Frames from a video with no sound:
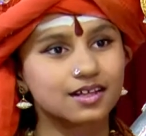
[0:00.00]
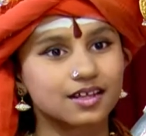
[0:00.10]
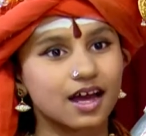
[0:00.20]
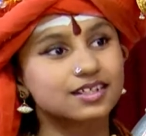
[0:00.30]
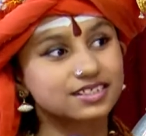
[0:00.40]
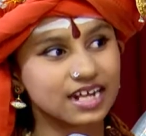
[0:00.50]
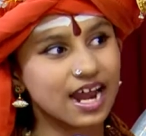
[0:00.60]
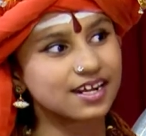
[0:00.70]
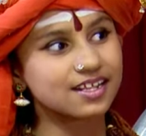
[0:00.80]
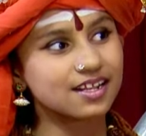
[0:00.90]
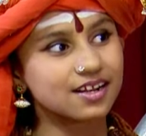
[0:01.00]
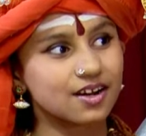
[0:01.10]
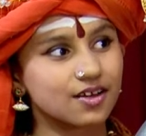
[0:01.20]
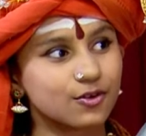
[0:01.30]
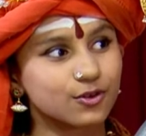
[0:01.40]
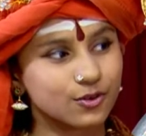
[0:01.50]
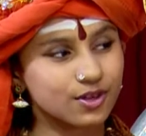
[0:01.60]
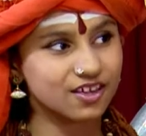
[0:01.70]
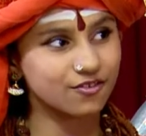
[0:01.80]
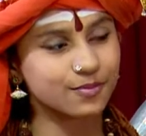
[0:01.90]
A channel to
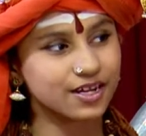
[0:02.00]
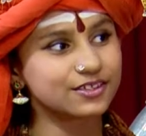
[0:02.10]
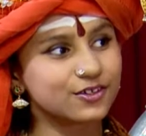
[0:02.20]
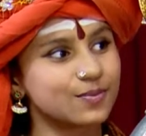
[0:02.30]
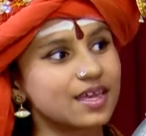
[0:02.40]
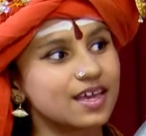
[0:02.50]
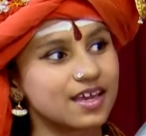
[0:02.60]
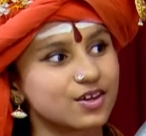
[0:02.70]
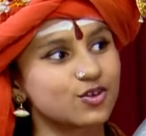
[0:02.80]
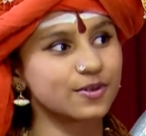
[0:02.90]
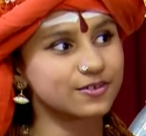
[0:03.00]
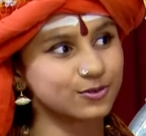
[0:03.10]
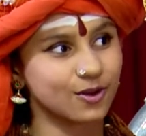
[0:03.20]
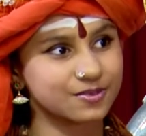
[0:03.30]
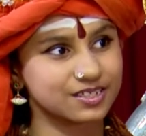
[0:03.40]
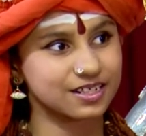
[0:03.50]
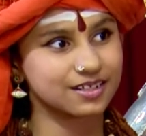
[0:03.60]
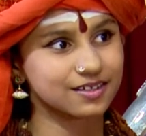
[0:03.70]
give birth to me and to be with Swamiji.